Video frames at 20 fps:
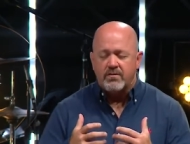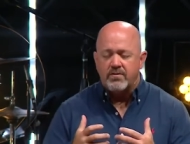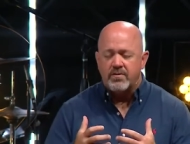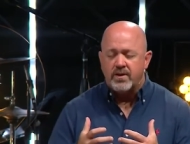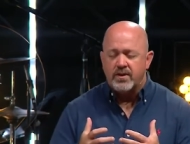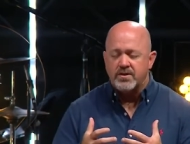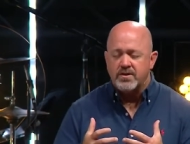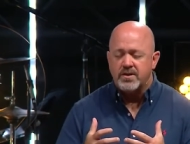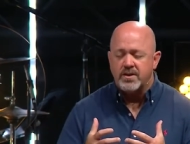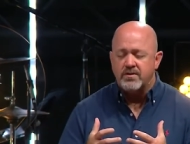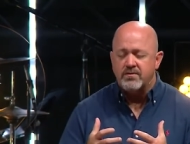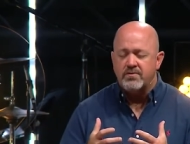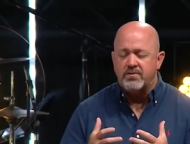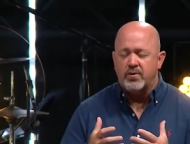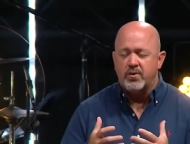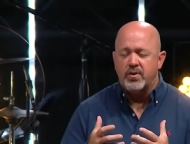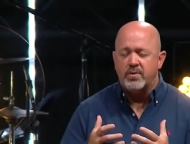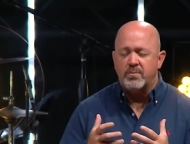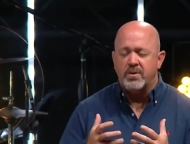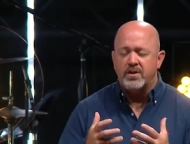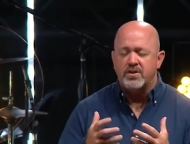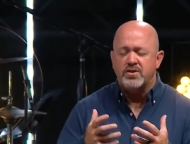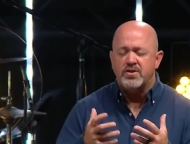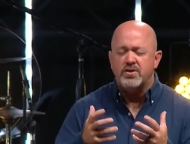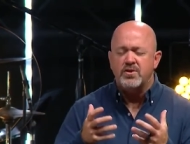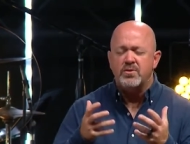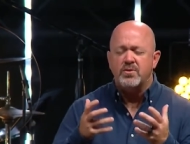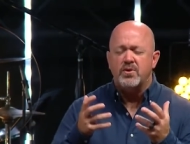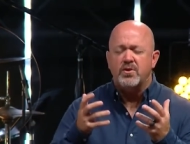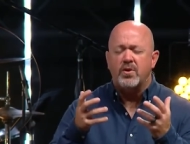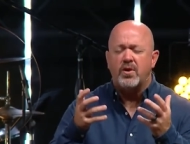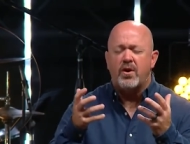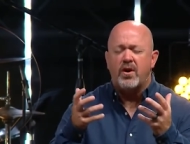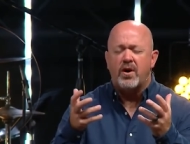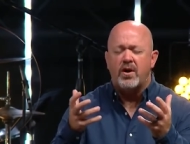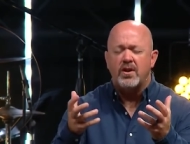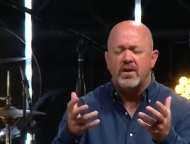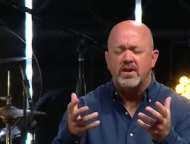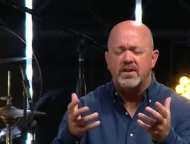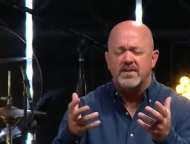first and foremost, you
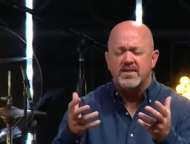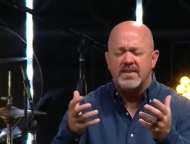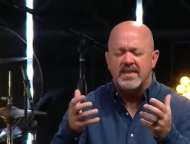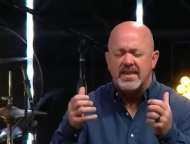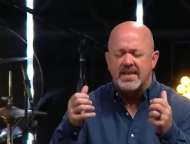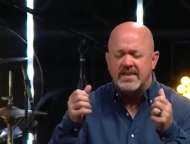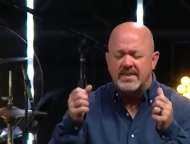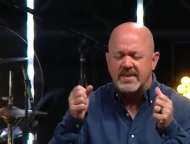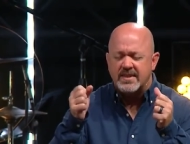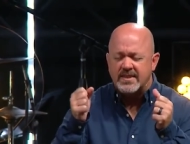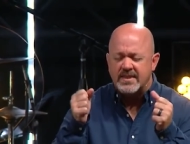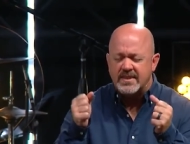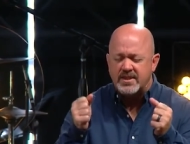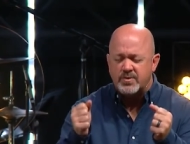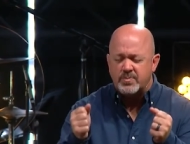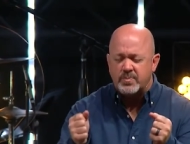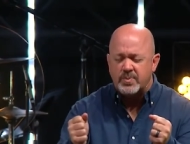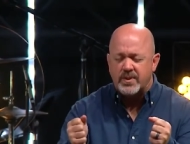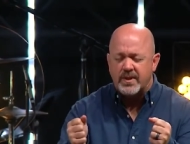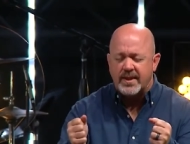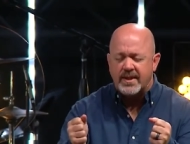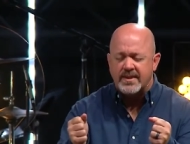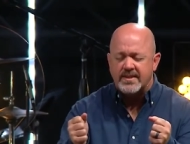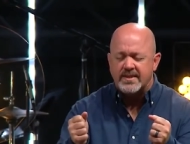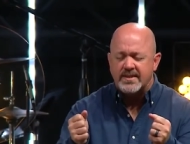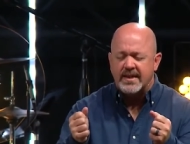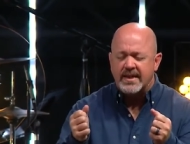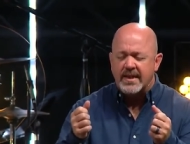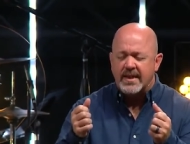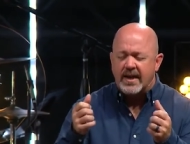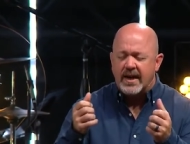call us into this place